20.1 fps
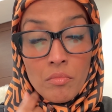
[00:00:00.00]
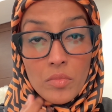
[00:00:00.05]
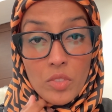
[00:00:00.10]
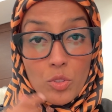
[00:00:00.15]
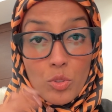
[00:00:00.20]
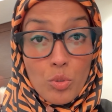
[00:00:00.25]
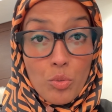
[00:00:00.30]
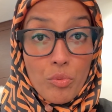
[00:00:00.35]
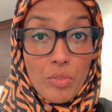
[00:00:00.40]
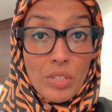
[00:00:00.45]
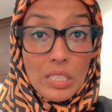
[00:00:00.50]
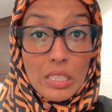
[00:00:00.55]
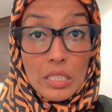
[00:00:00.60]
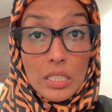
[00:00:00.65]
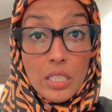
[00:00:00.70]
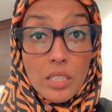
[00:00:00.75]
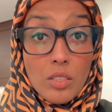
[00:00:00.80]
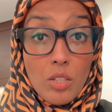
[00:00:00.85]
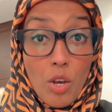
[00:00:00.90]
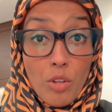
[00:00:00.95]
So
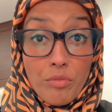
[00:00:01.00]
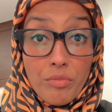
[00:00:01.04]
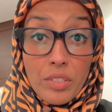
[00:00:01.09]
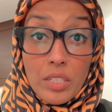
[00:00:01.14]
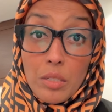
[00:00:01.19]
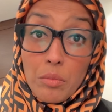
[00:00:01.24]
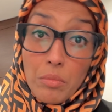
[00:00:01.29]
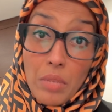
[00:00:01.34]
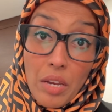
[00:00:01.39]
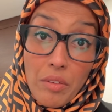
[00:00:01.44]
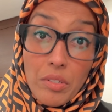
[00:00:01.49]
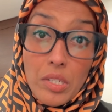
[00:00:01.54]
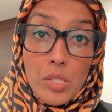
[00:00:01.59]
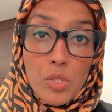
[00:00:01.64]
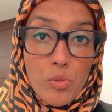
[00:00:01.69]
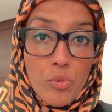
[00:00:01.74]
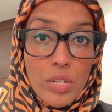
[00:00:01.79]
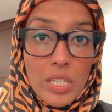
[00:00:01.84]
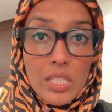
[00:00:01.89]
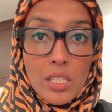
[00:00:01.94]
resilient, confident parents
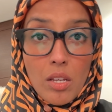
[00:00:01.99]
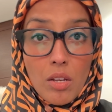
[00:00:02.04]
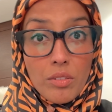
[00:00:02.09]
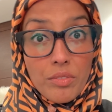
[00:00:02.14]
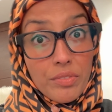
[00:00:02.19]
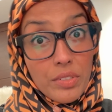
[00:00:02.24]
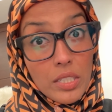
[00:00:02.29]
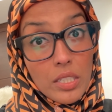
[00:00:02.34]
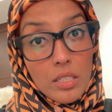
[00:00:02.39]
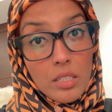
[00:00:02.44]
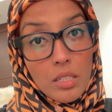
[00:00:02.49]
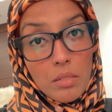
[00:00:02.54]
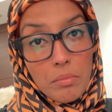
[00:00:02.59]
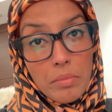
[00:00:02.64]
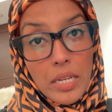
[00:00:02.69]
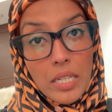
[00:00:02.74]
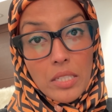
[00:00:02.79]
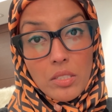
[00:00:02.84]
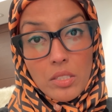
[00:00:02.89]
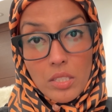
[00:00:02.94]
raise confident,
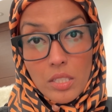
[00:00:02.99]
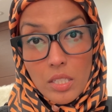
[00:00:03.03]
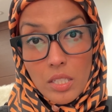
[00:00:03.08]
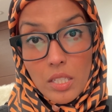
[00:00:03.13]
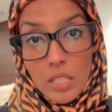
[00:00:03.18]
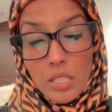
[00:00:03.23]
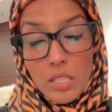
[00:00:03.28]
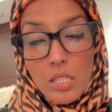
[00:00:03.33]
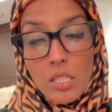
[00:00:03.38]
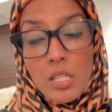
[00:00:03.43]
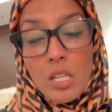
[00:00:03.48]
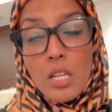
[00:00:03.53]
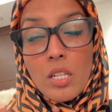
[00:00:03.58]
compassionate kids.